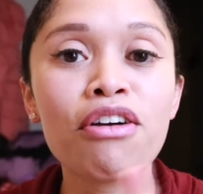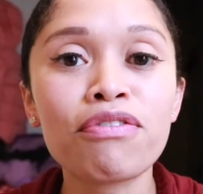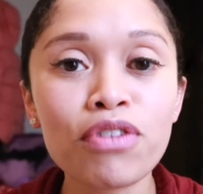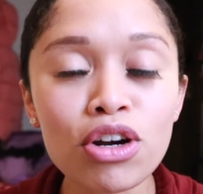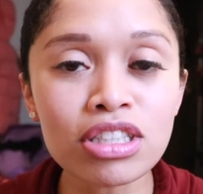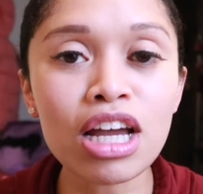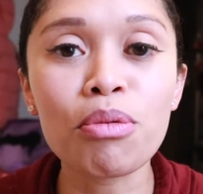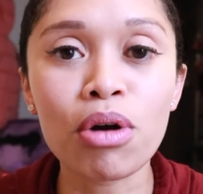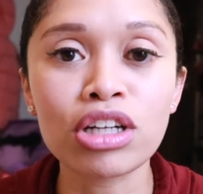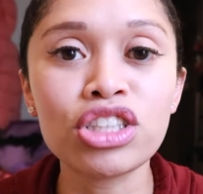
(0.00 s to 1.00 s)
first I
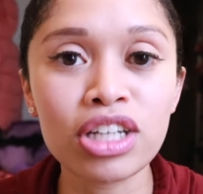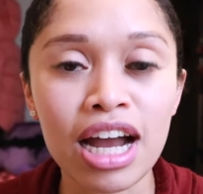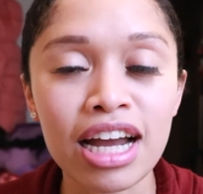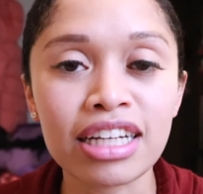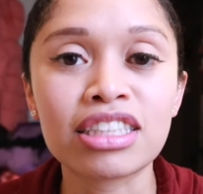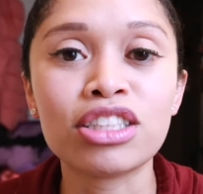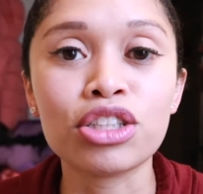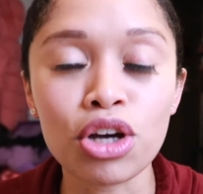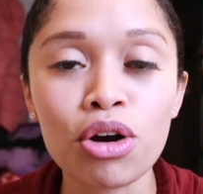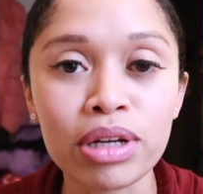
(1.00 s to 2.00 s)
want you guys to
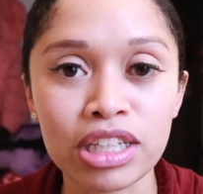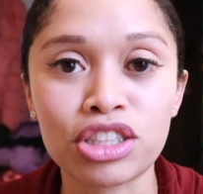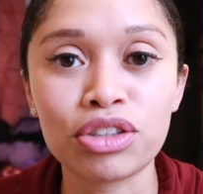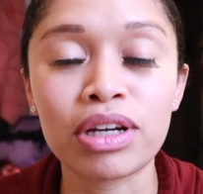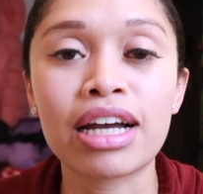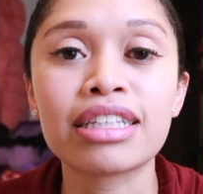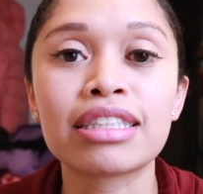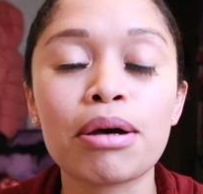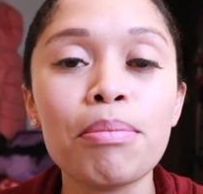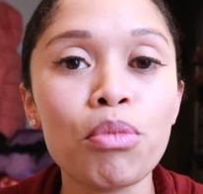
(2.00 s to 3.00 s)
go get you guys
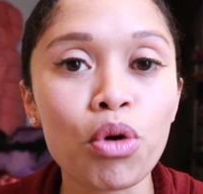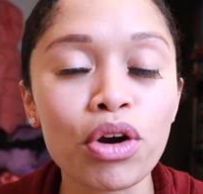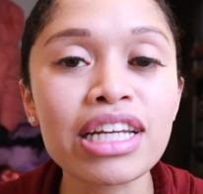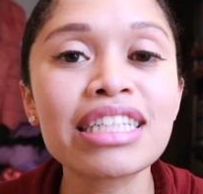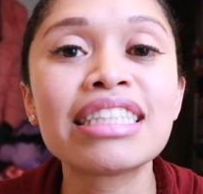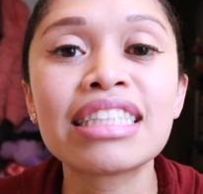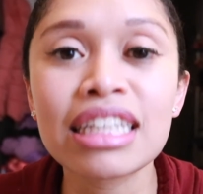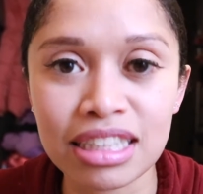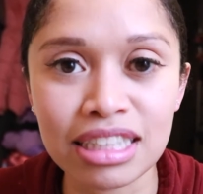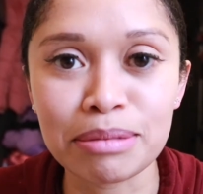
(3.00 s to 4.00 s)
some morning
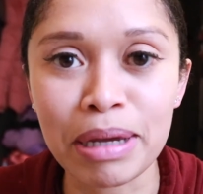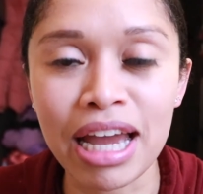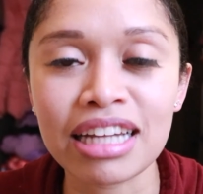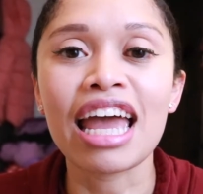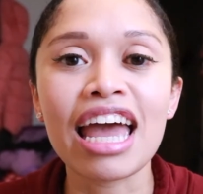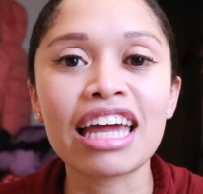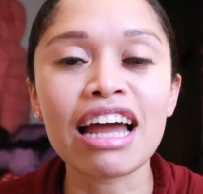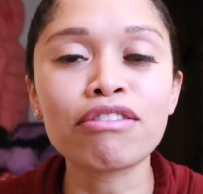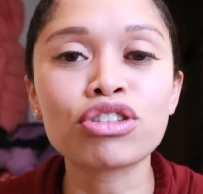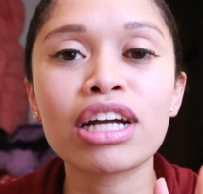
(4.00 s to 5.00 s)
sickness bands. And
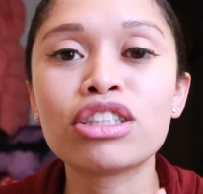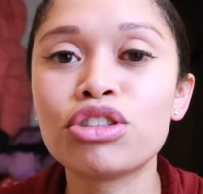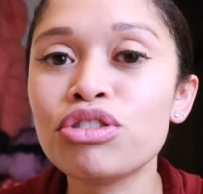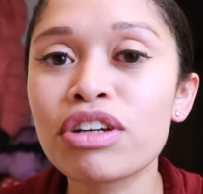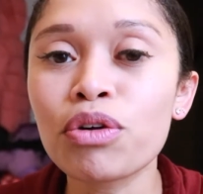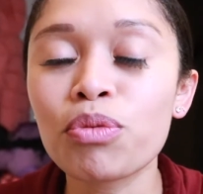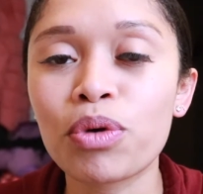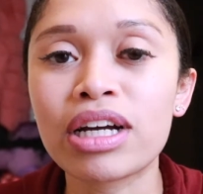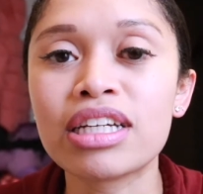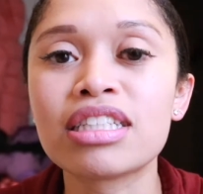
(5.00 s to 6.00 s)
I've tried 2 different
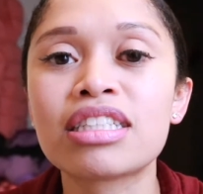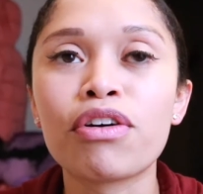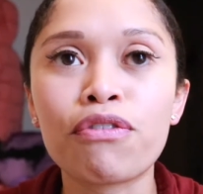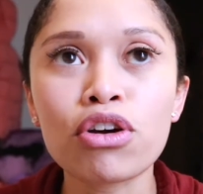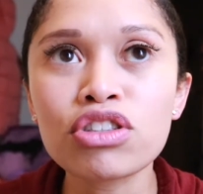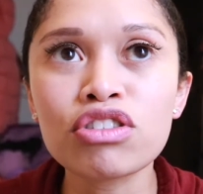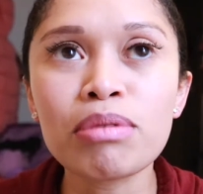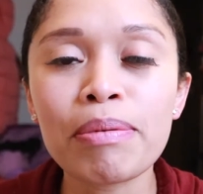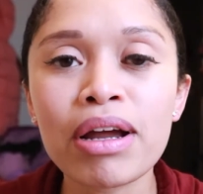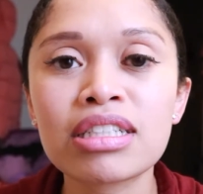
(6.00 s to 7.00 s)
ones. The first 2 of
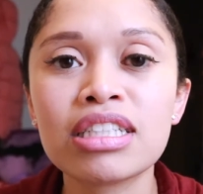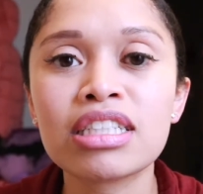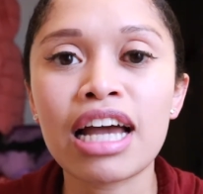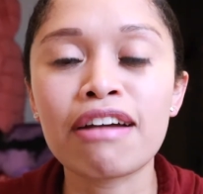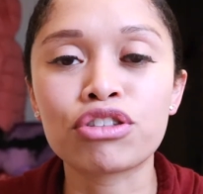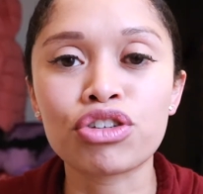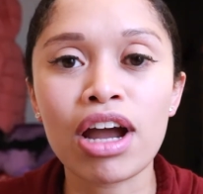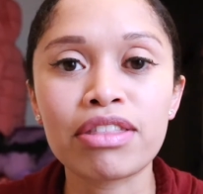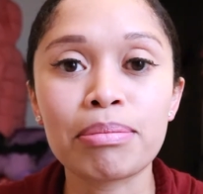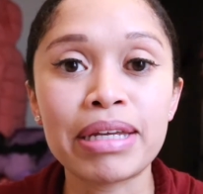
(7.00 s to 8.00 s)
my pregnancies, I've
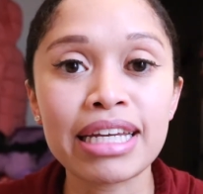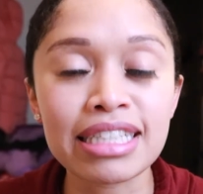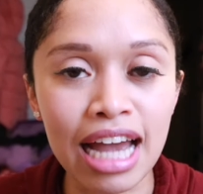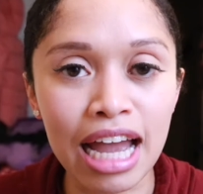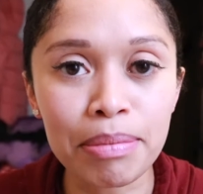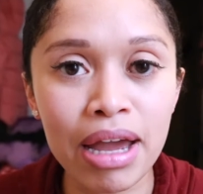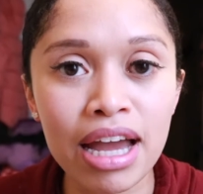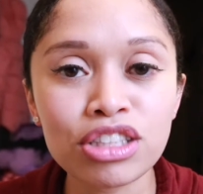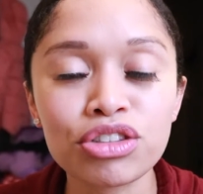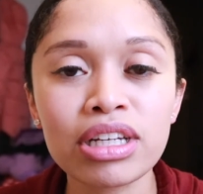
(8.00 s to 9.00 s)
tried the PSI
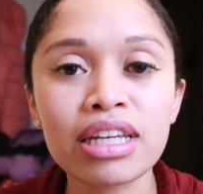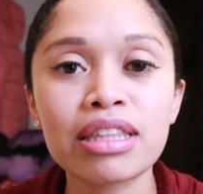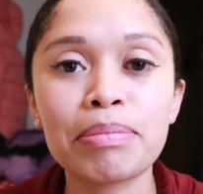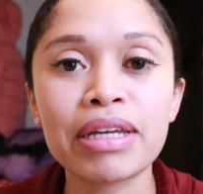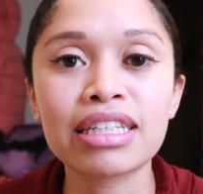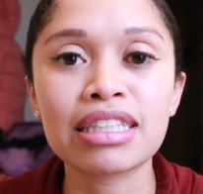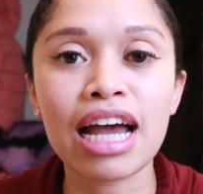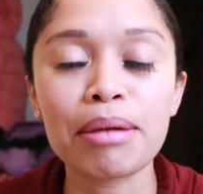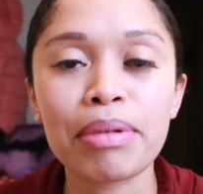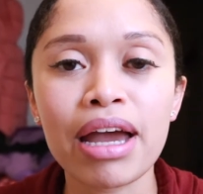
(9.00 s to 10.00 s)
bands. You can get the
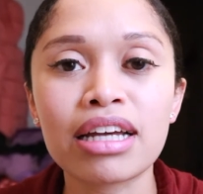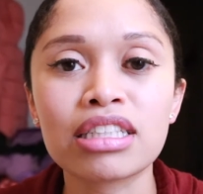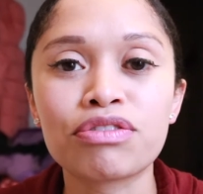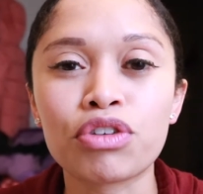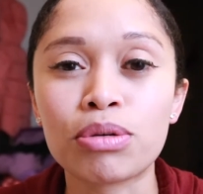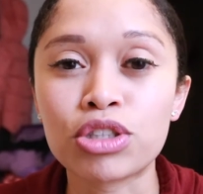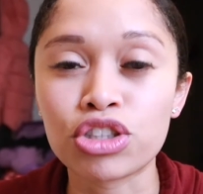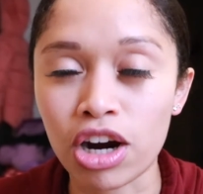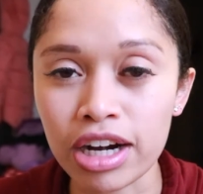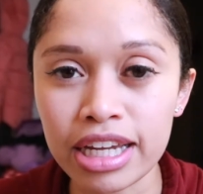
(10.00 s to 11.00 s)
PSI bands from
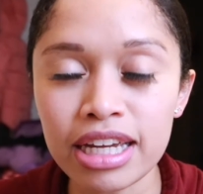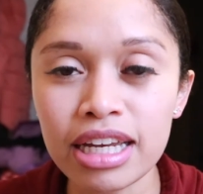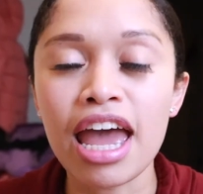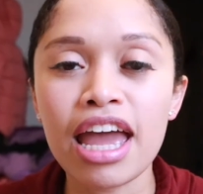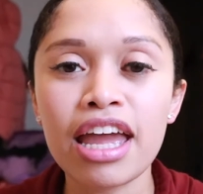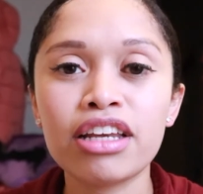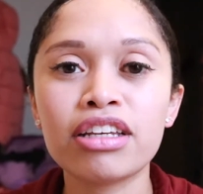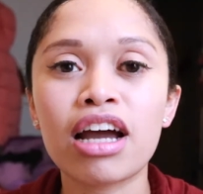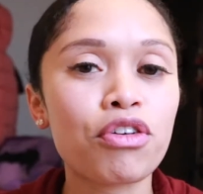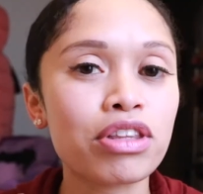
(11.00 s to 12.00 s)
Target.
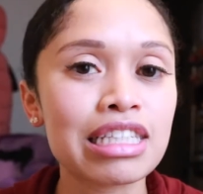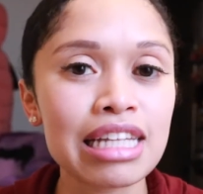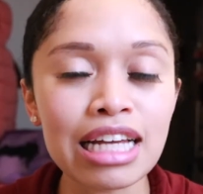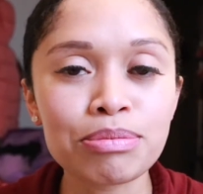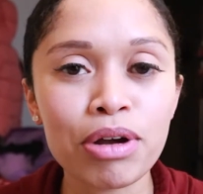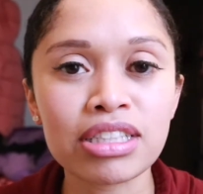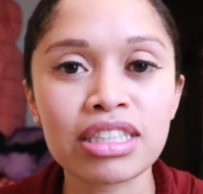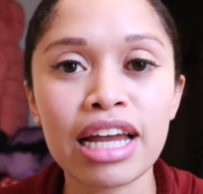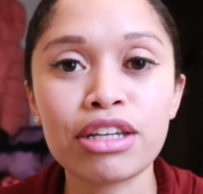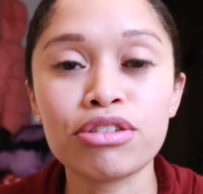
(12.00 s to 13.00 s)
And for this last
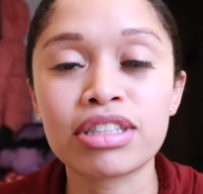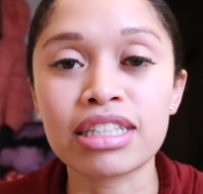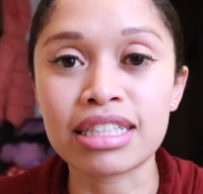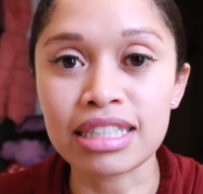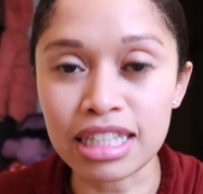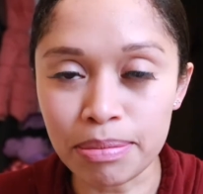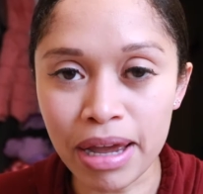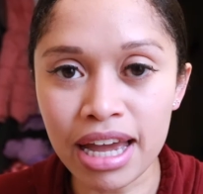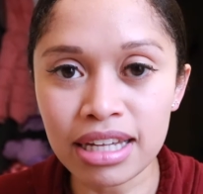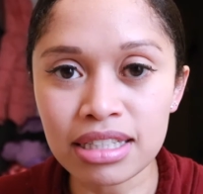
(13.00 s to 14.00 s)
pregnancy, I used the C
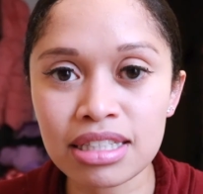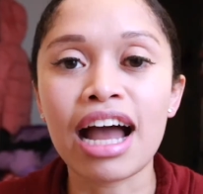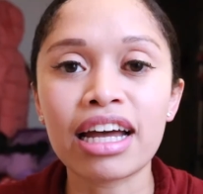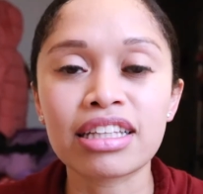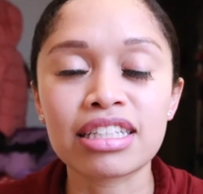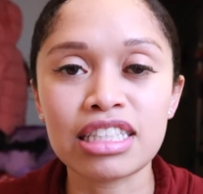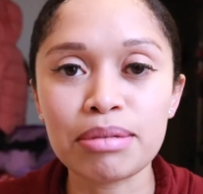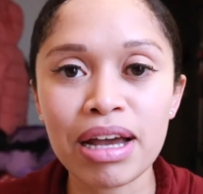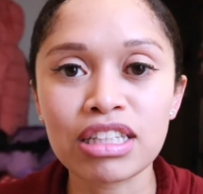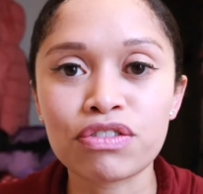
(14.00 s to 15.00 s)
bands. I got the C
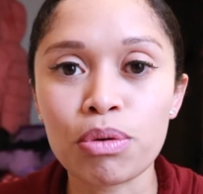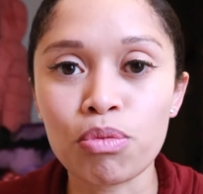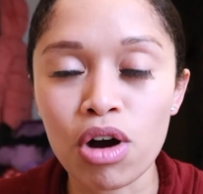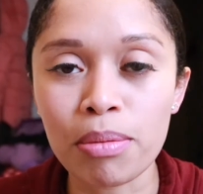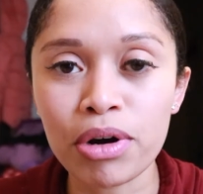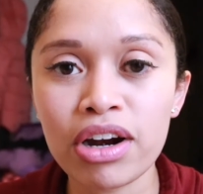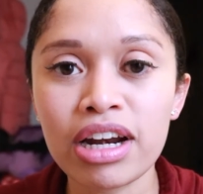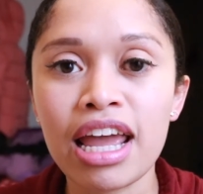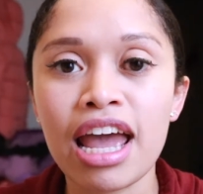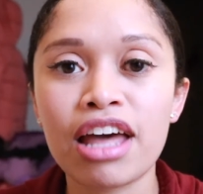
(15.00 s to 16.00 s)
bands from Walmart.